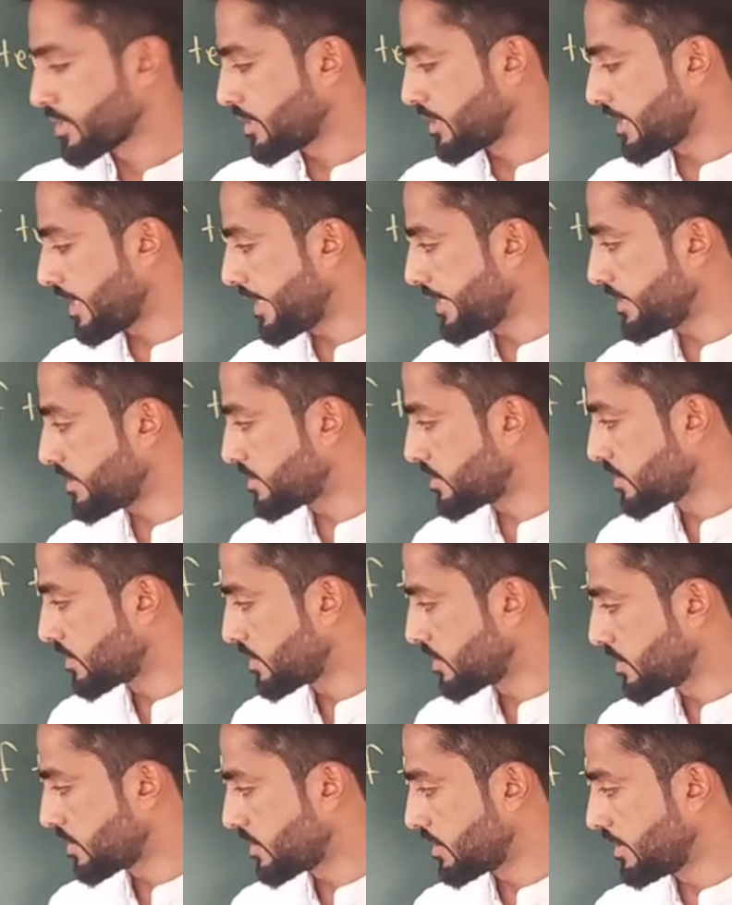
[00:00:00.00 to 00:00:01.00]
like
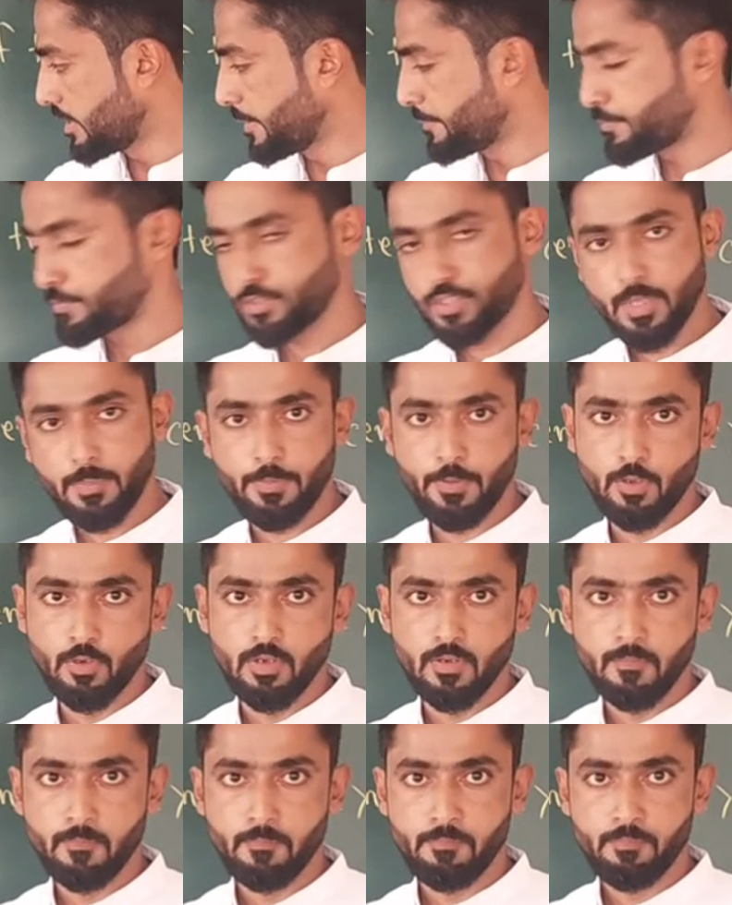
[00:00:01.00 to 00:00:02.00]
leaf stipule,
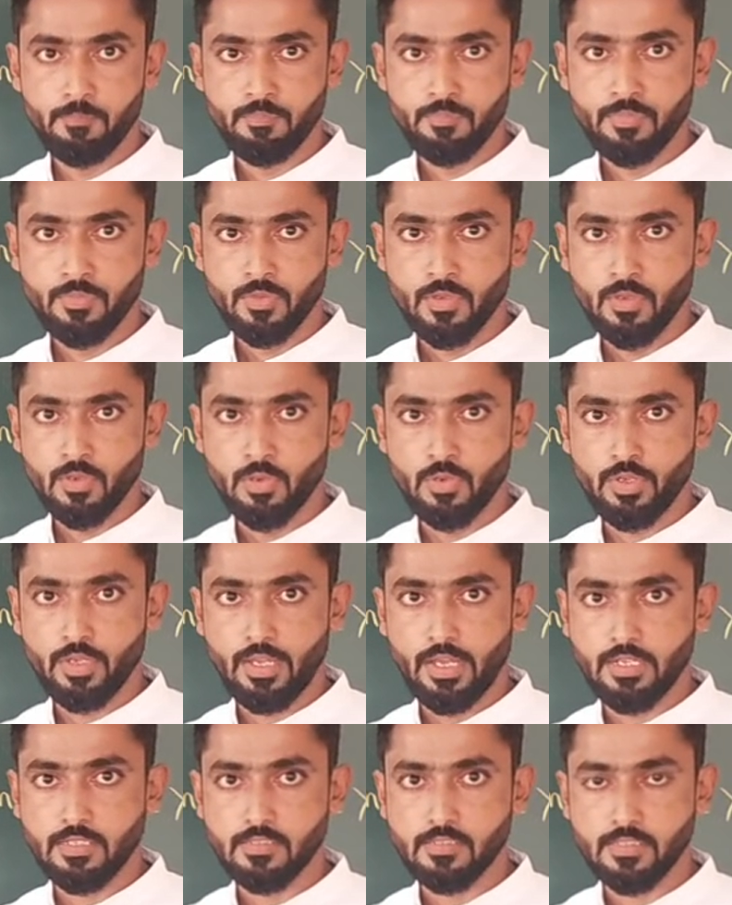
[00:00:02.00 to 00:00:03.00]
okay.
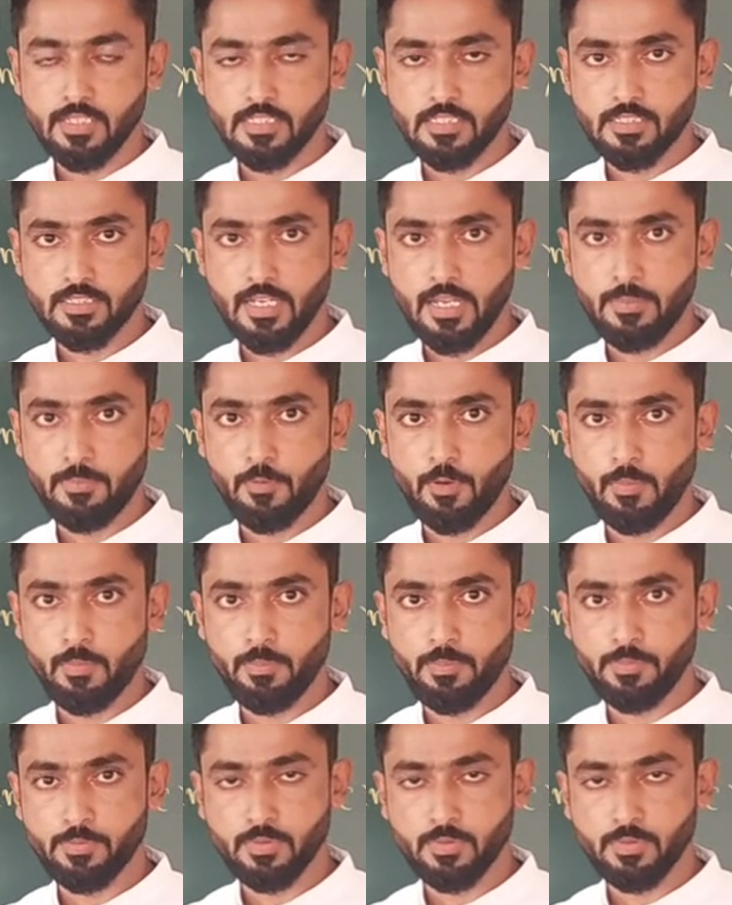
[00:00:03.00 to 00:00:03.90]
And such type of